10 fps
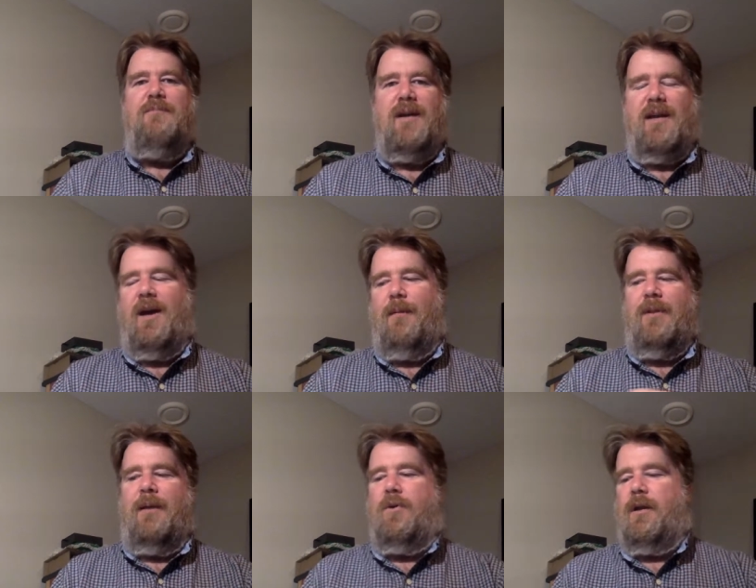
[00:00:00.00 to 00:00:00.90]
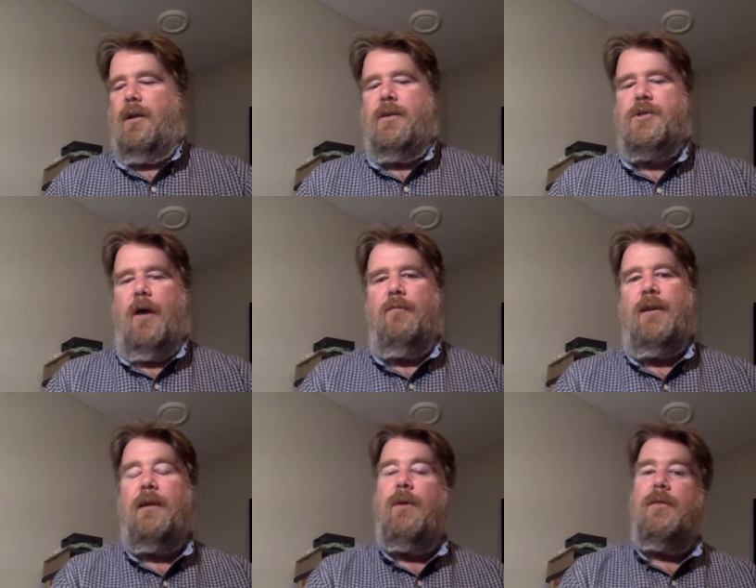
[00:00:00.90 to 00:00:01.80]
pick it up, and put it on the shelf.
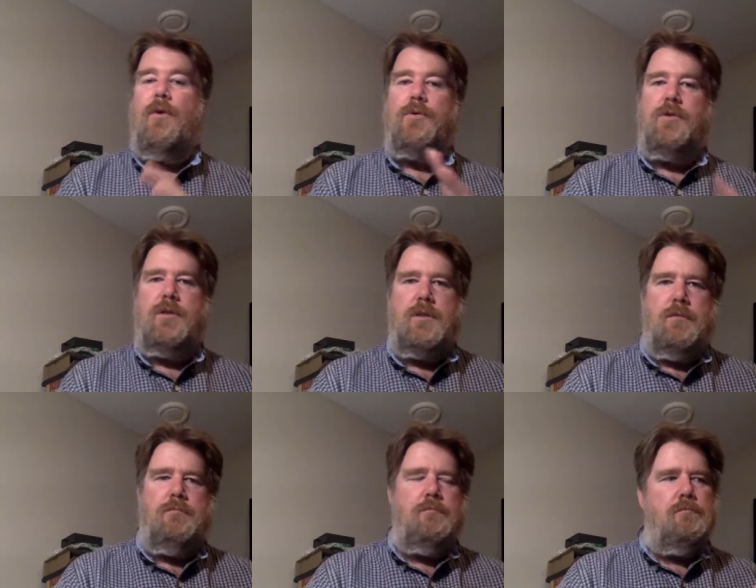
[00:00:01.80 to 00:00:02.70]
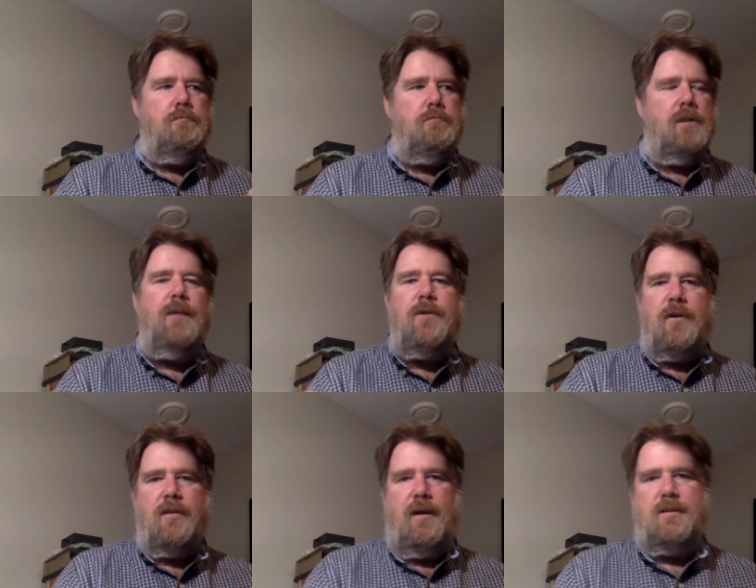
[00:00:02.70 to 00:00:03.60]
But anyway, those are just some
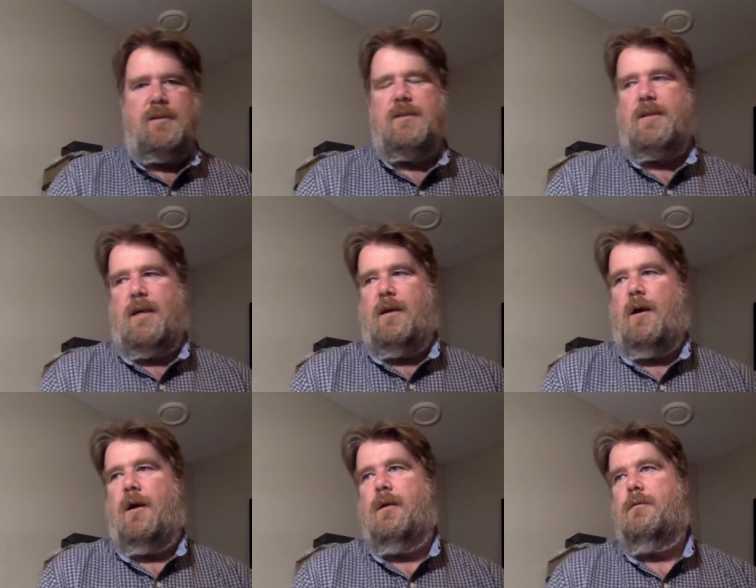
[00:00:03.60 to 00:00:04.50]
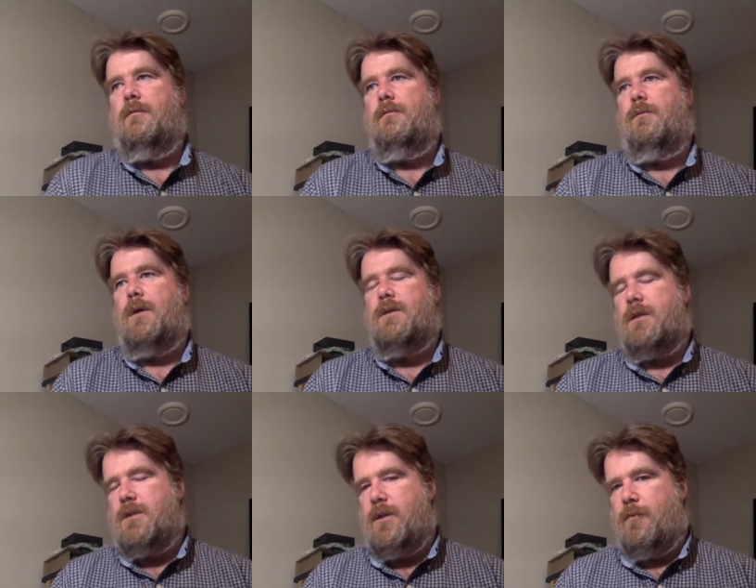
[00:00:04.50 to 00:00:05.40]
preliminary thoughts, let's say, on what to
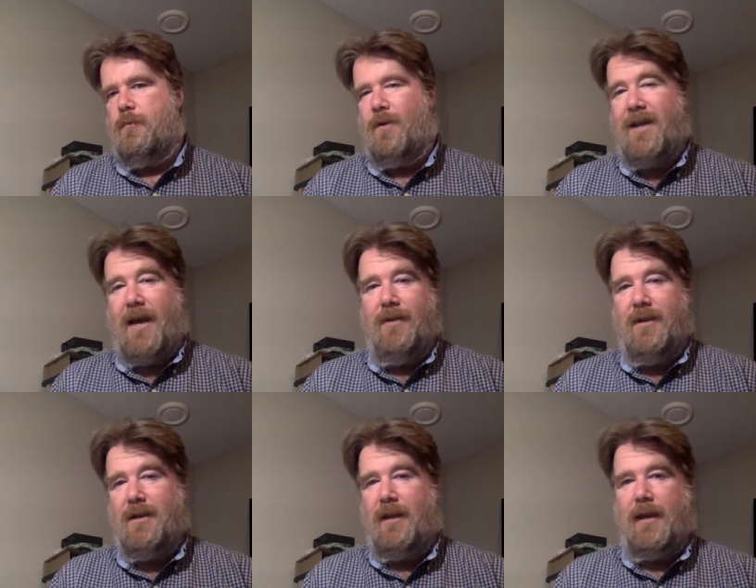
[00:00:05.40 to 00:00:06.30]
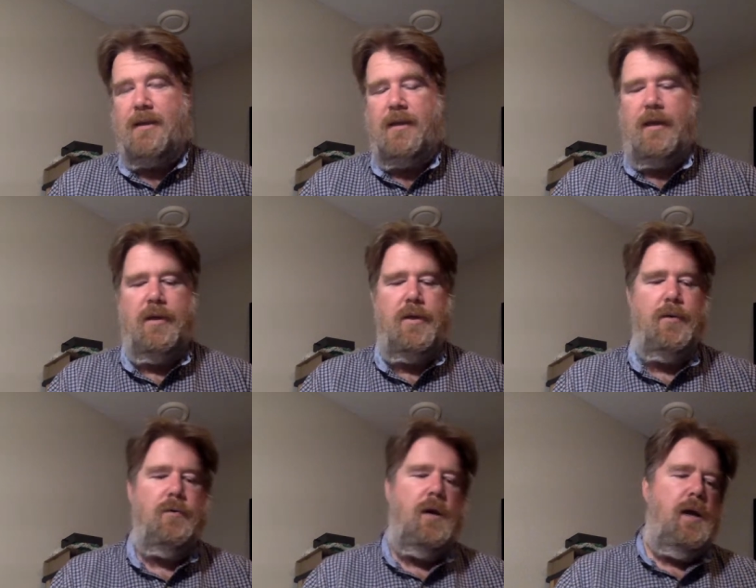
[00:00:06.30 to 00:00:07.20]
consider before diving into collecting the
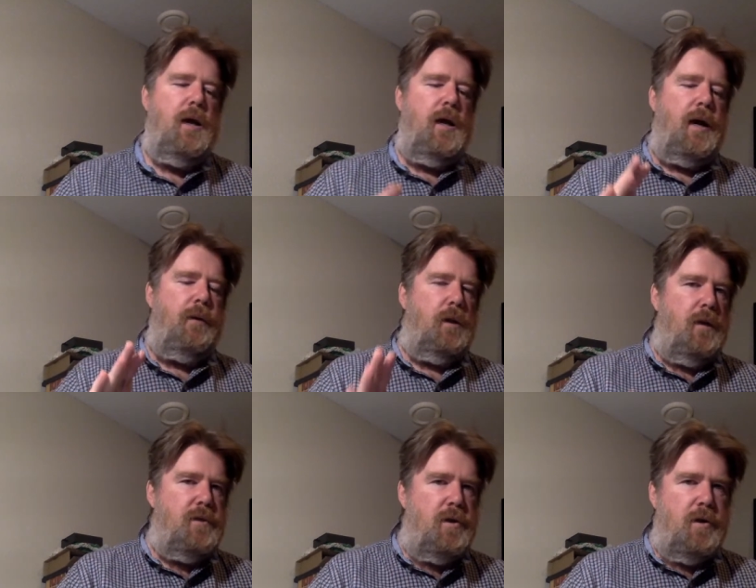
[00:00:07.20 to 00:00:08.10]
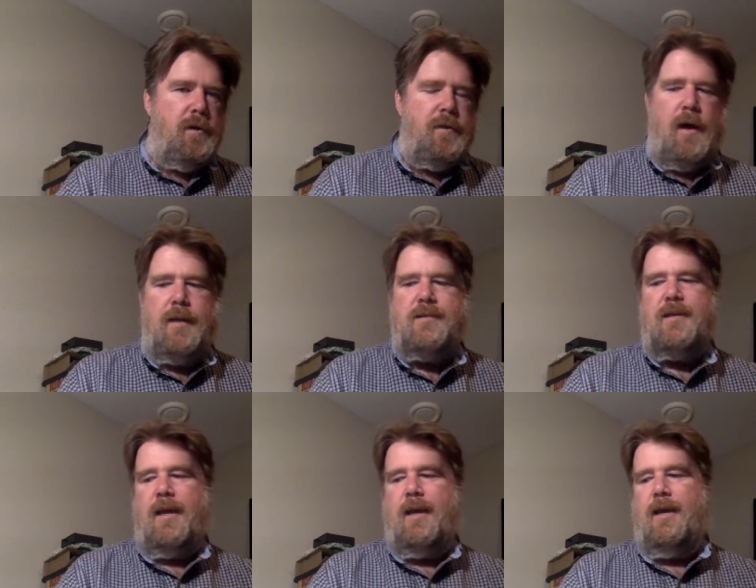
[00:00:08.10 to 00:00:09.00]
EU. I would love to know your thoughts,
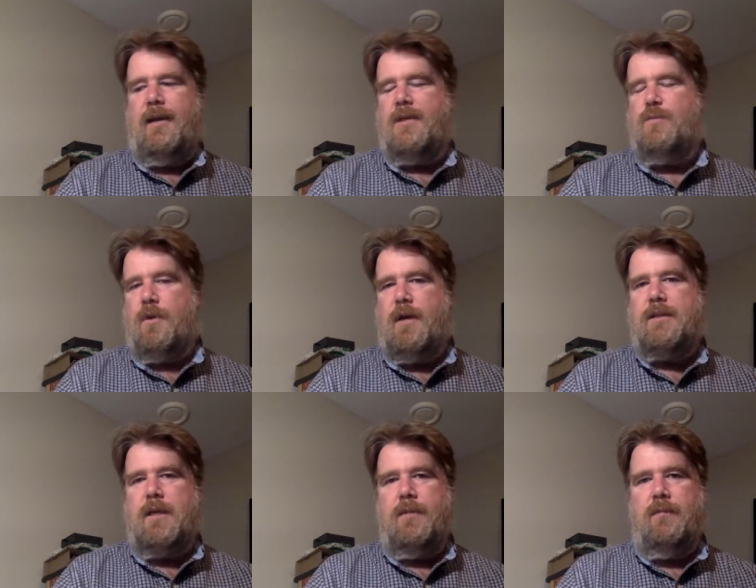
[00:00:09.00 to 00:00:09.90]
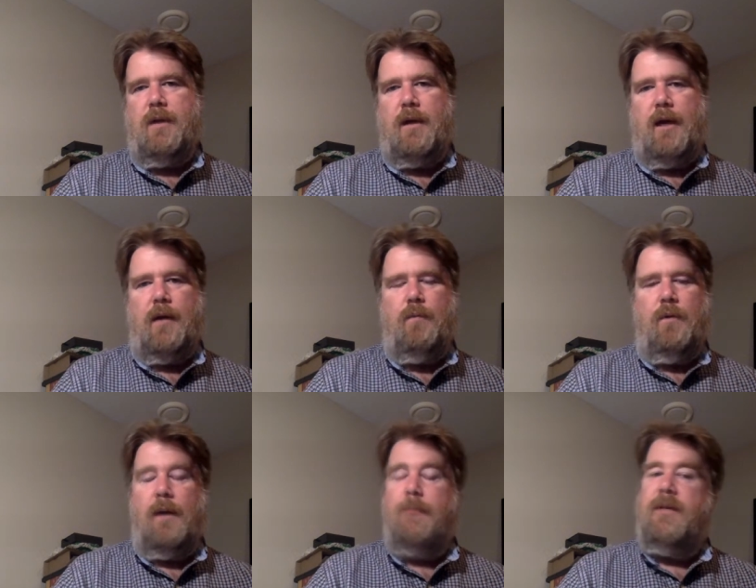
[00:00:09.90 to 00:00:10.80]
and as more thoughts come to me, I will
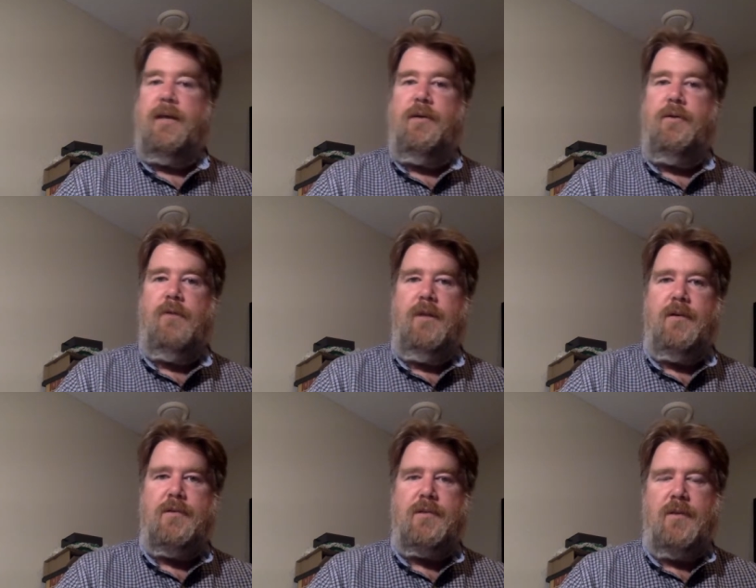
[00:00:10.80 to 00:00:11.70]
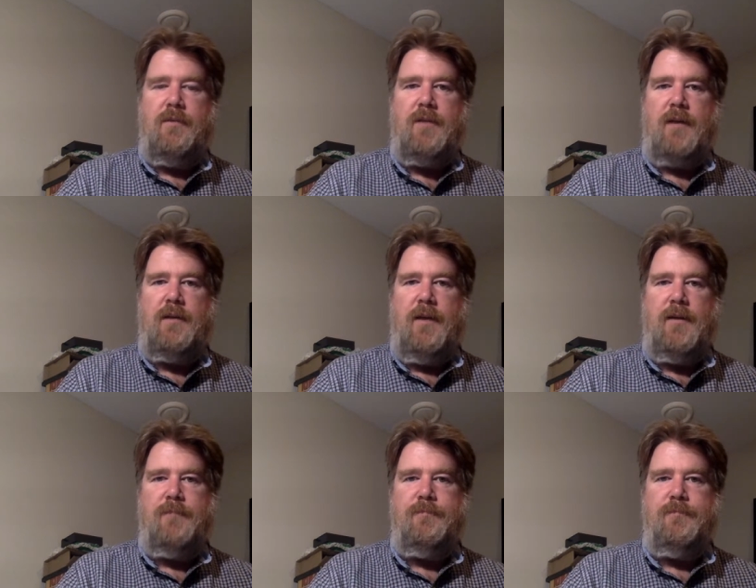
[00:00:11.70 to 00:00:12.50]
update in new videos. So talk to you later.